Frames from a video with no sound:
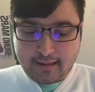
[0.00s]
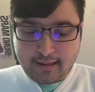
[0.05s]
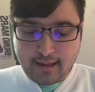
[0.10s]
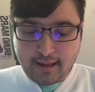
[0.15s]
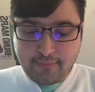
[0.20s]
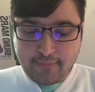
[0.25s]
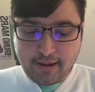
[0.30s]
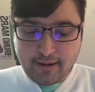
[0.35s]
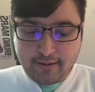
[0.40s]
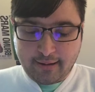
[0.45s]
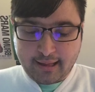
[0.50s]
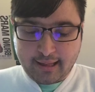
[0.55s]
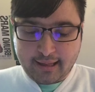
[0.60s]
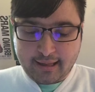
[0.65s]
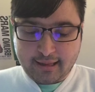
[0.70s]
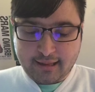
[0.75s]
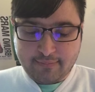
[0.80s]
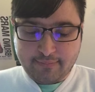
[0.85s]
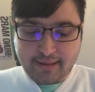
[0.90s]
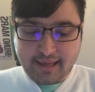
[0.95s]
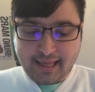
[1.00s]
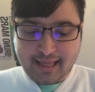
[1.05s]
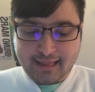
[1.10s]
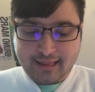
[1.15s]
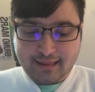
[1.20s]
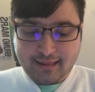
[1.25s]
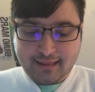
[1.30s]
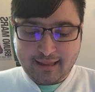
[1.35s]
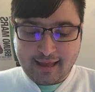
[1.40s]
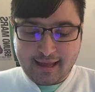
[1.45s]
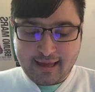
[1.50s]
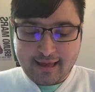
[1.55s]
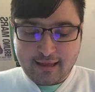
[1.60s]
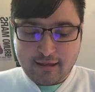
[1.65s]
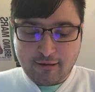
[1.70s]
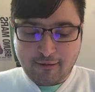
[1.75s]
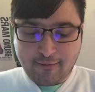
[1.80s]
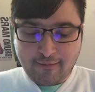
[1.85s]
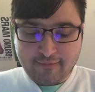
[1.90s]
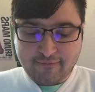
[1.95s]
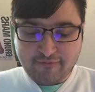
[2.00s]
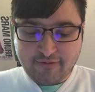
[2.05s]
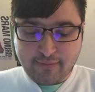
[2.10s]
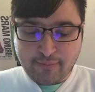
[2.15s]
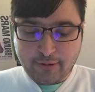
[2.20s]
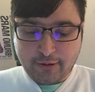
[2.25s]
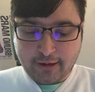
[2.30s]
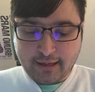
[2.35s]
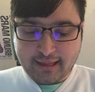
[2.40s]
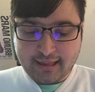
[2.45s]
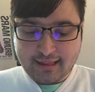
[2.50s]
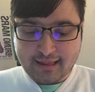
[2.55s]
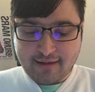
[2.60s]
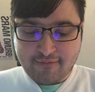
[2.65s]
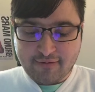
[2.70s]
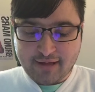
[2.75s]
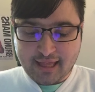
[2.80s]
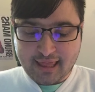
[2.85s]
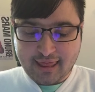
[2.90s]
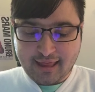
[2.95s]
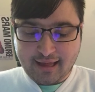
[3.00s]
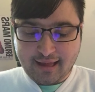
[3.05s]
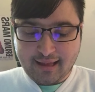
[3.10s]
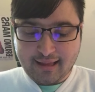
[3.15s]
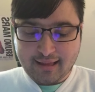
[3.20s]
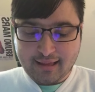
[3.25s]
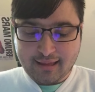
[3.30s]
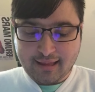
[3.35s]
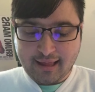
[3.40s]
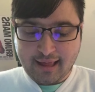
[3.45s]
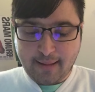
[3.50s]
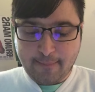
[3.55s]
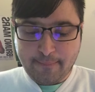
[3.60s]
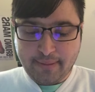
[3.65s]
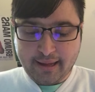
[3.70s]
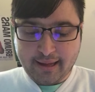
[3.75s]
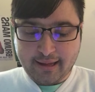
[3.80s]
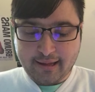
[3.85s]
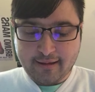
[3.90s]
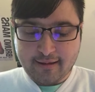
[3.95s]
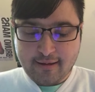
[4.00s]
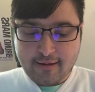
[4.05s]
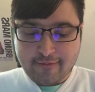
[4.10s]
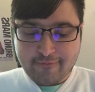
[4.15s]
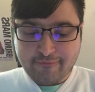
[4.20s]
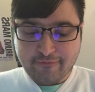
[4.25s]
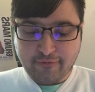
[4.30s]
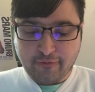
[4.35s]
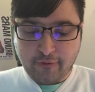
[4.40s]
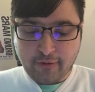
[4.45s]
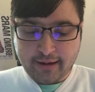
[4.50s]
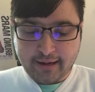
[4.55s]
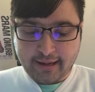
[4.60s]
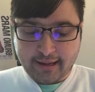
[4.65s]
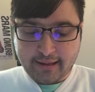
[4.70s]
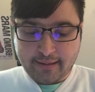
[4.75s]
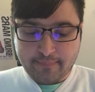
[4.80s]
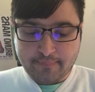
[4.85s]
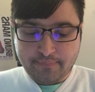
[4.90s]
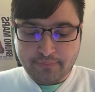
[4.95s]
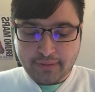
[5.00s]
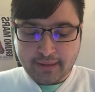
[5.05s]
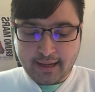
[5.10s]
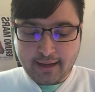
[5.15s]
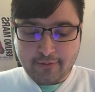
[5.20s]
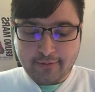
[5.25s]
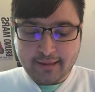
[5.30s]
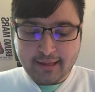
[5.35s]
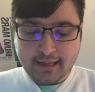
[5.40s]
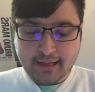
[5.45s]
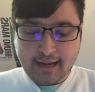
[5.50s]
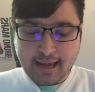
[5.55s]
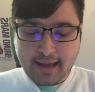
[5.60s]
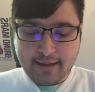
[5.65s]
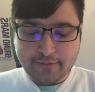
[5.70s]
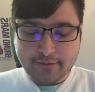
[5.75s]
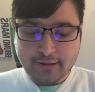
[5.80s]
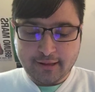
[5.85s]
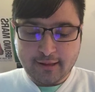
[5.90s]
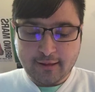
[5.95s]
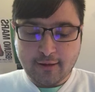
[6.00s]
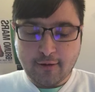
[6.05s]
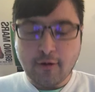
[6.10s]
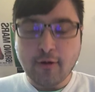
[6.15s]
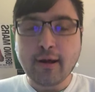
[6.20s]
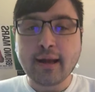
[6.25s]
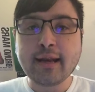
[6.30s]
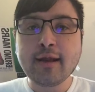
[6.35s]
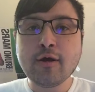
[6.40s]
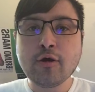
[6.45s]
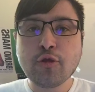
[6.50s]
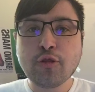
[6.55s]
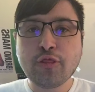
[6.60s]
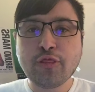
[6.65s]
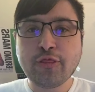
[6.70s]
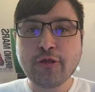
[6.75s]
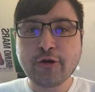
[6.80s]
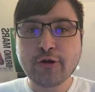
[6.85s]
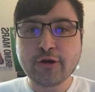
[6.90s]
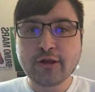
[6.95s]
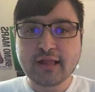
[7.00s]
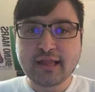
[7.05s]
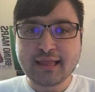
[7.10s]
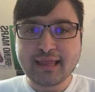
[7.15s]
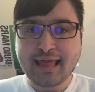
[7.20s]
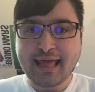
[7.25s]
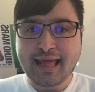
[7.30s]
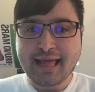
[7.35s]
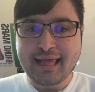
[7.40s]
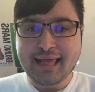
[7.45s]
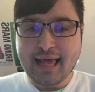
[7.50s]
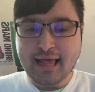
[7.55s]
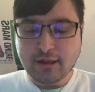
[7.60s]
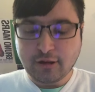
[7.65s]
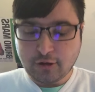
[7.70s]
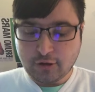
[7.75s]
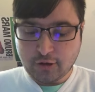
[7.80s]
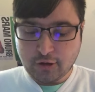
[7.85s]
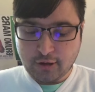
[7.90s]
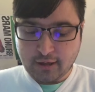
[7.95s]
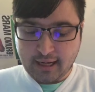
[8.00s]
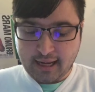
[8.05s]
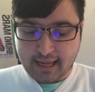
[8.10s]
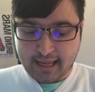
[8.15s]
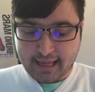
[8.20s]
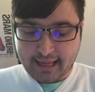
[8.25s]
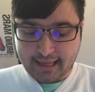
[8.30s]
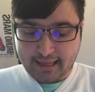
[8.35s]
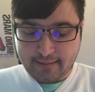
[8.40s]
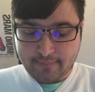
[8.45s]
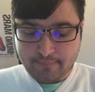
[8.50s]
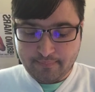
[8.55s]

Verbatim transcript: America's biggest stage on February 7th in Tampa, Florida. It was announced on Thursday yesterday.